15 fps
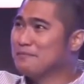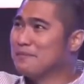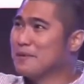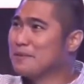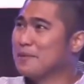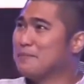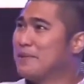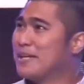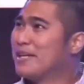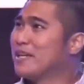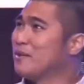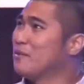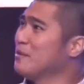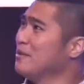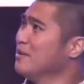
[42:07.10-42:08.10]
Magbibigay
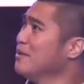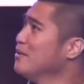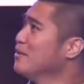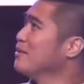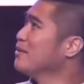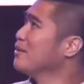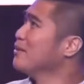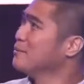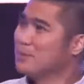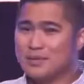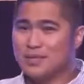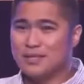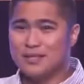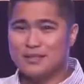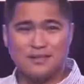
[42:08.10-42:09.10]
ako,
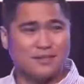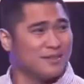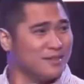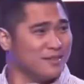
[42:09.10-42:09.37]
uubusin ko.